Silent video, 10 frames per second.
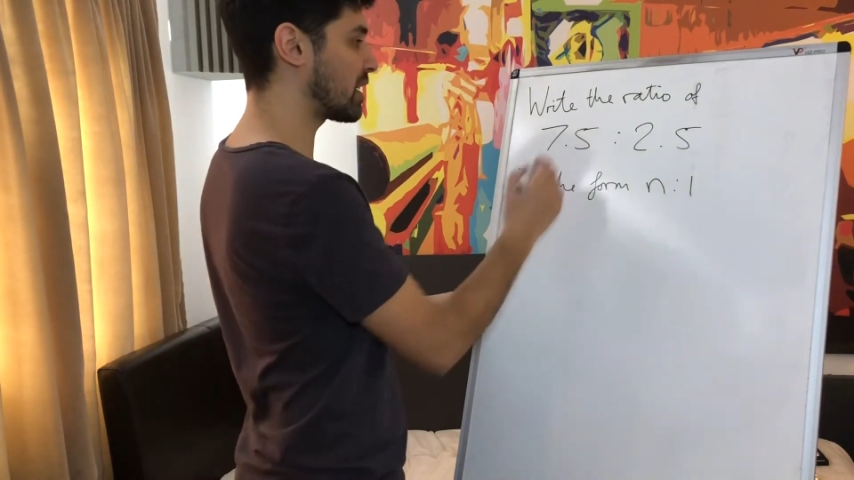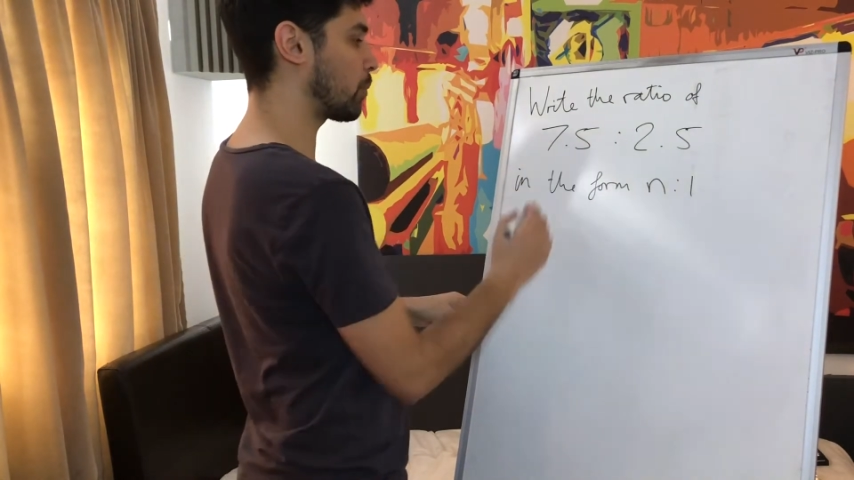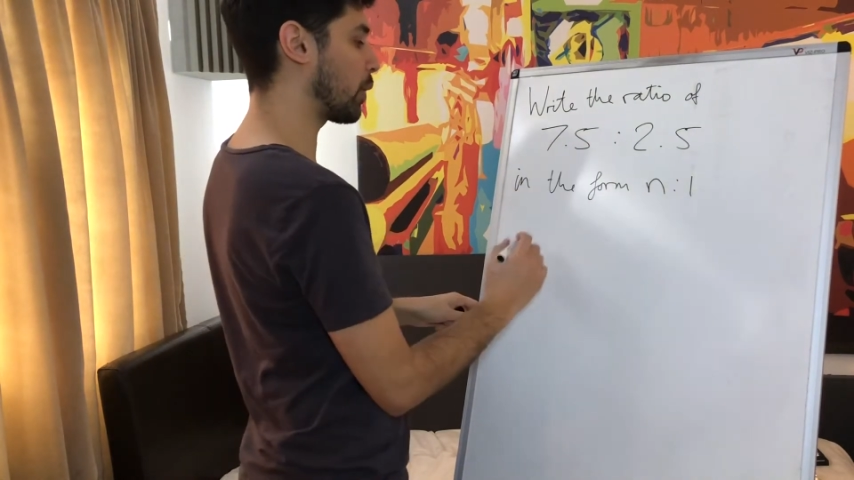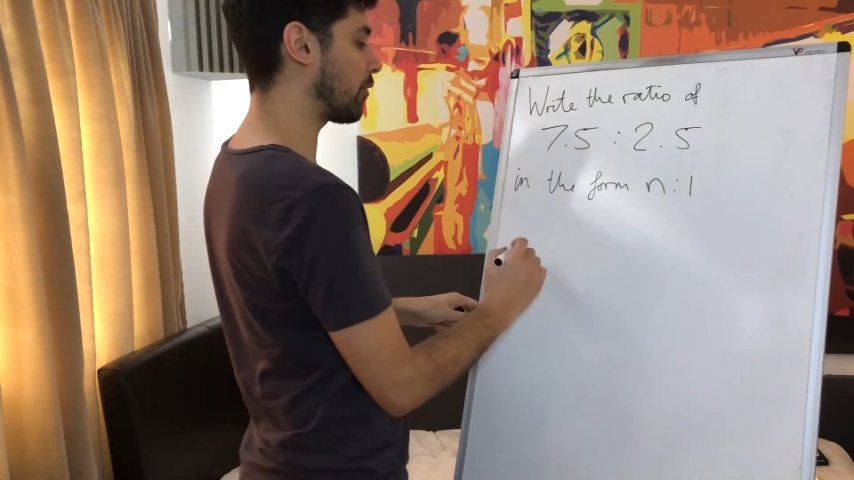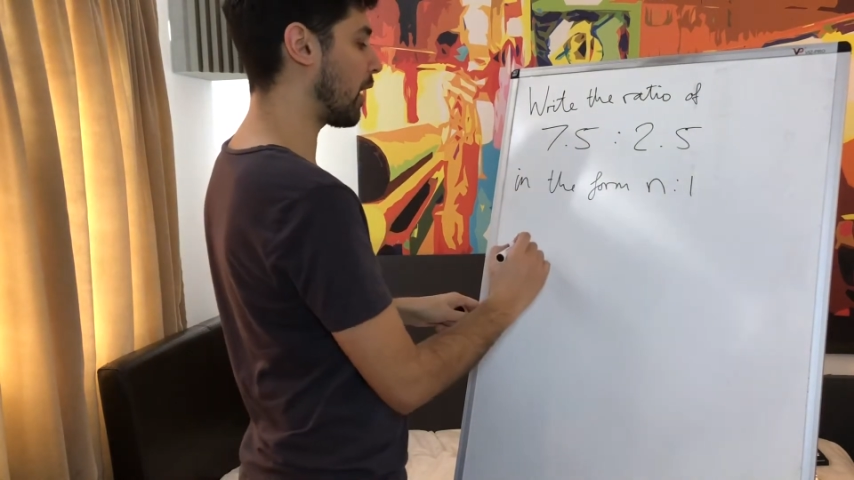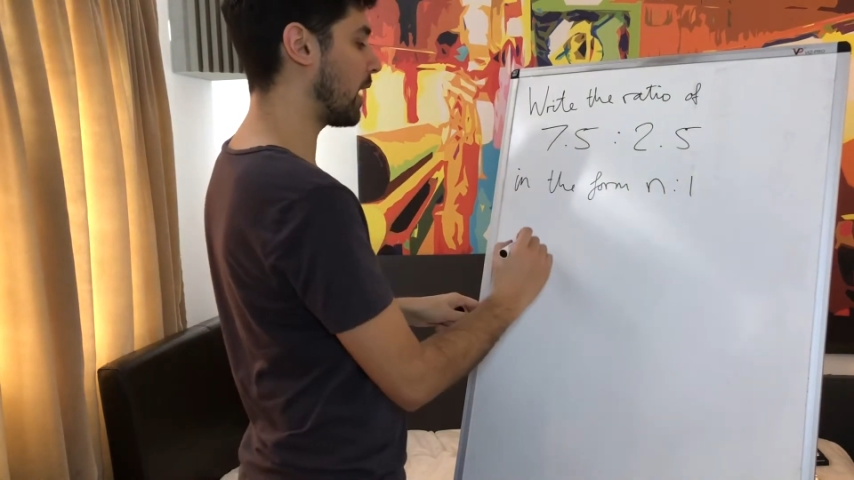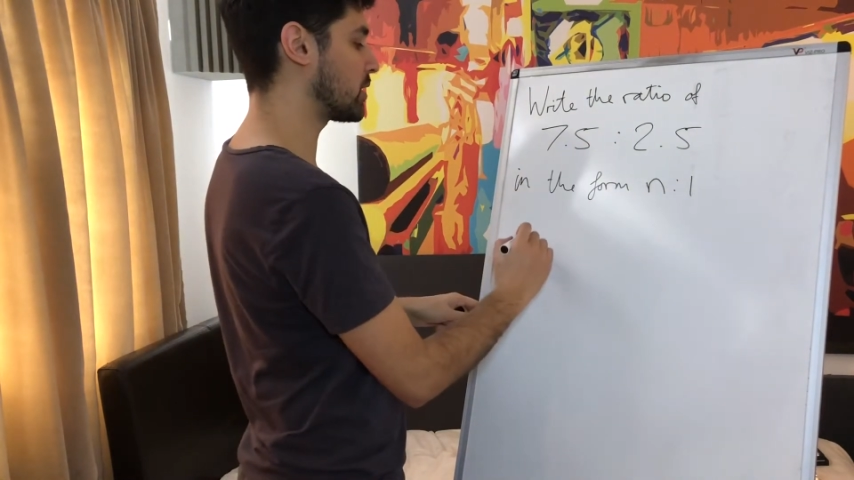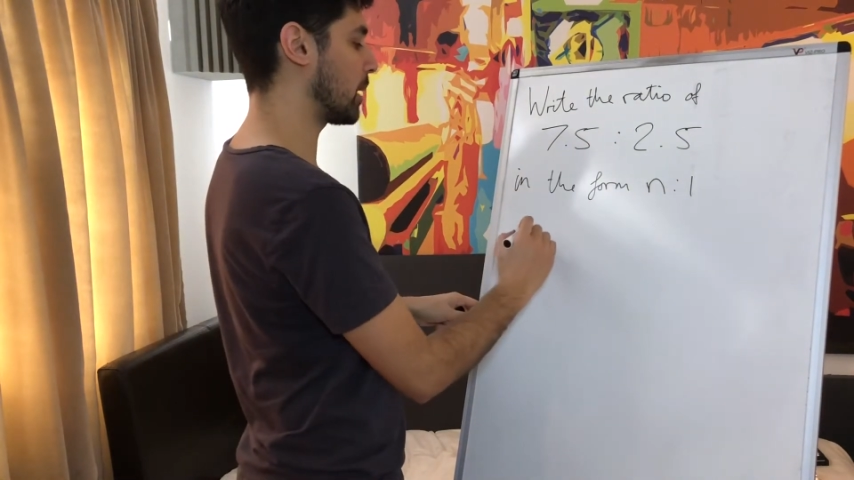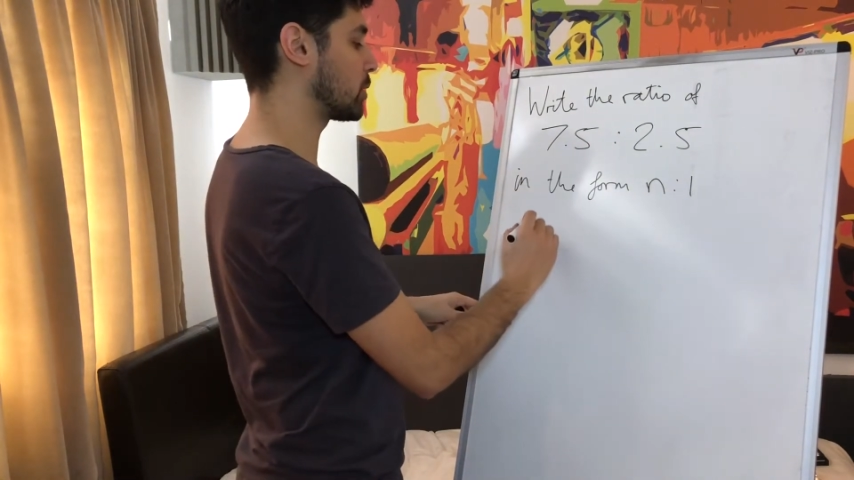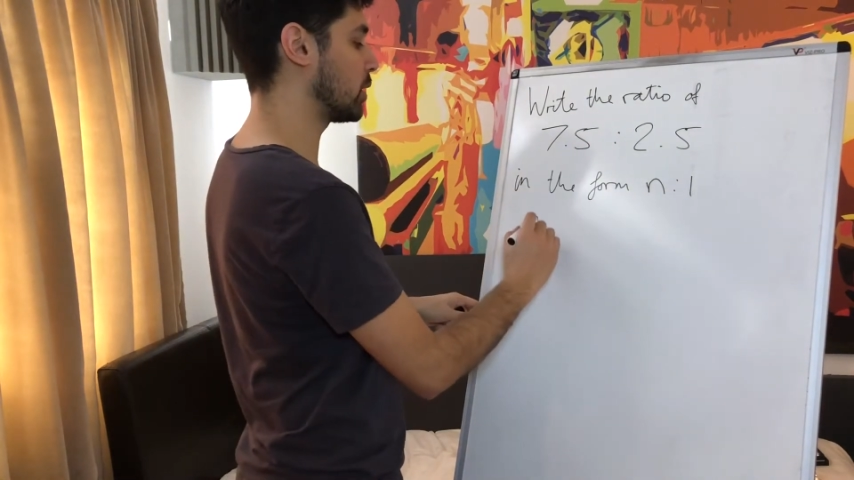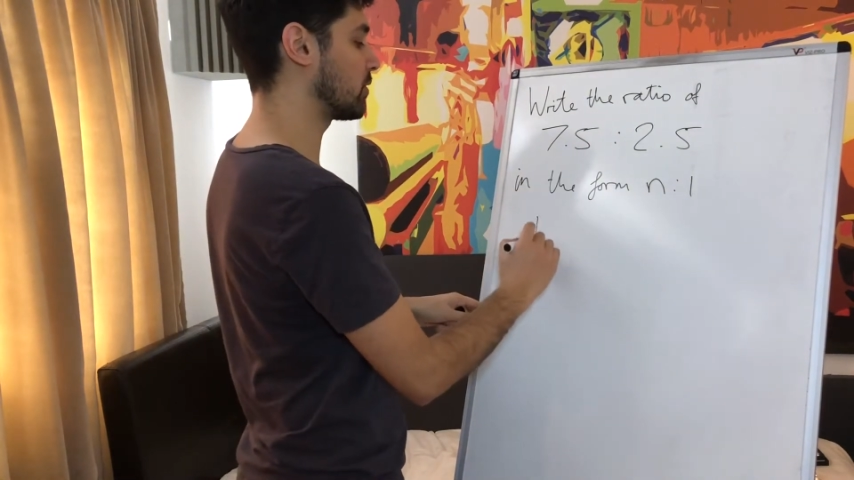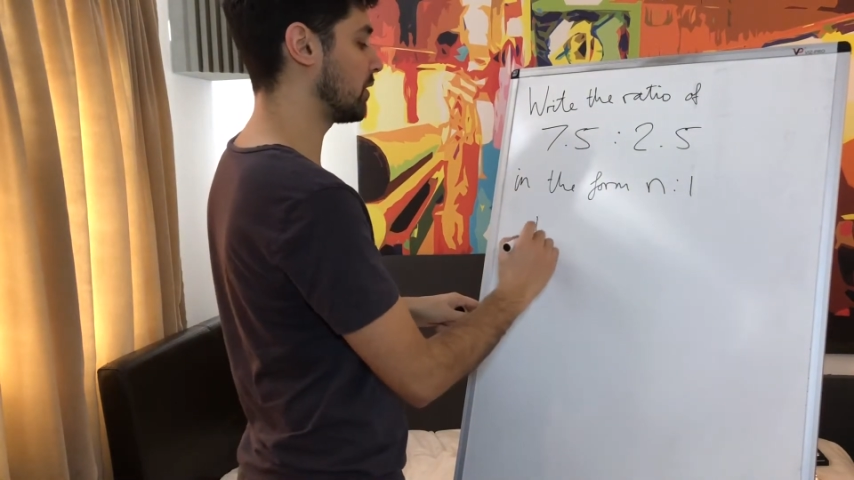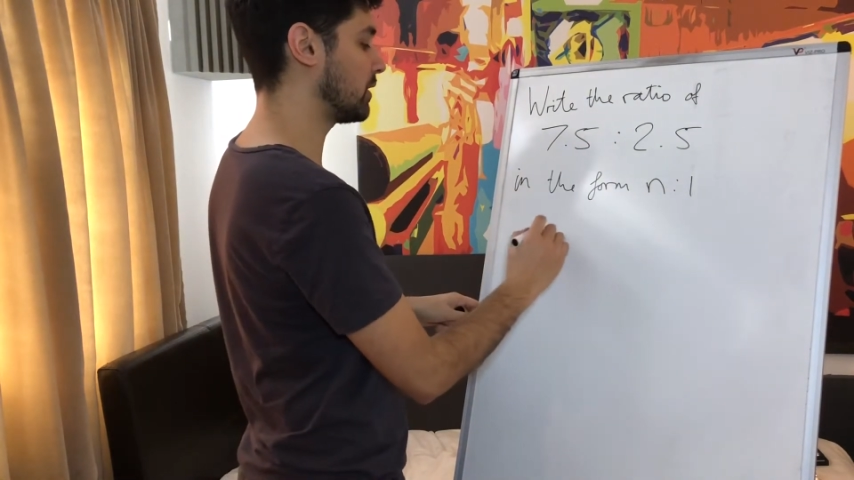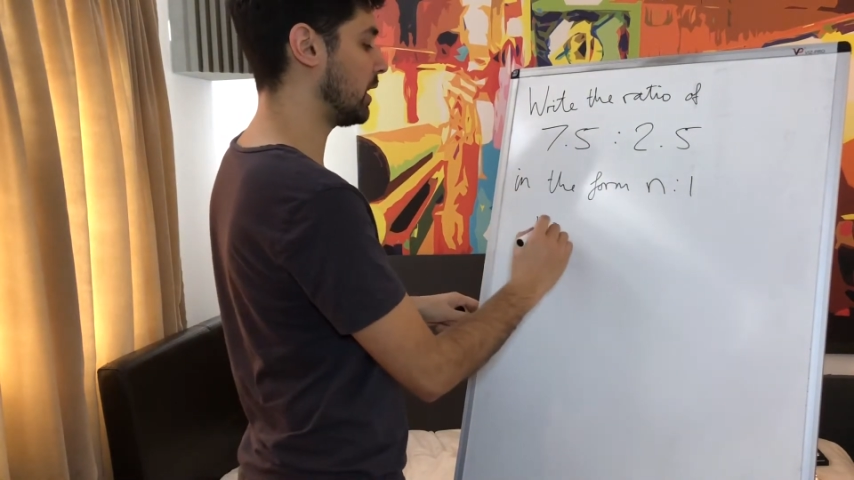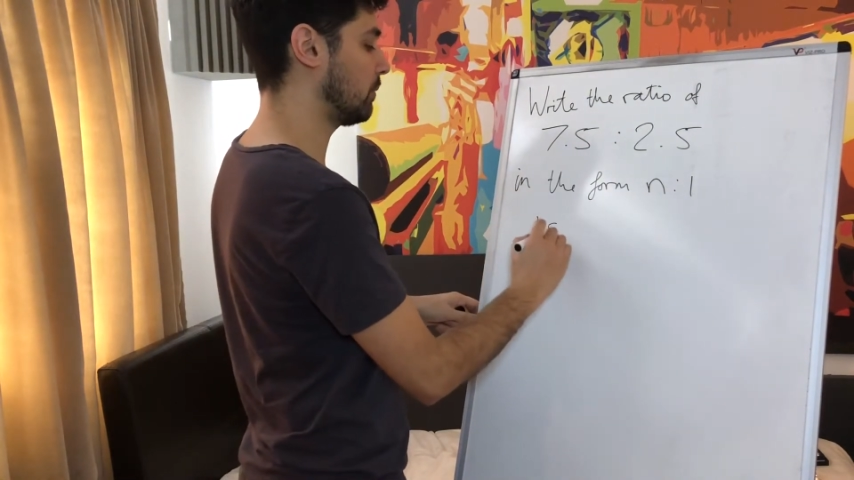7.5 times 2 is
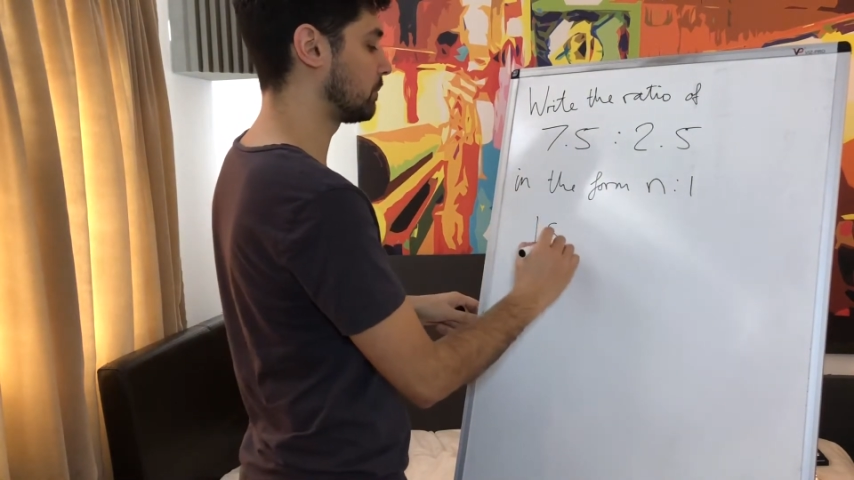15.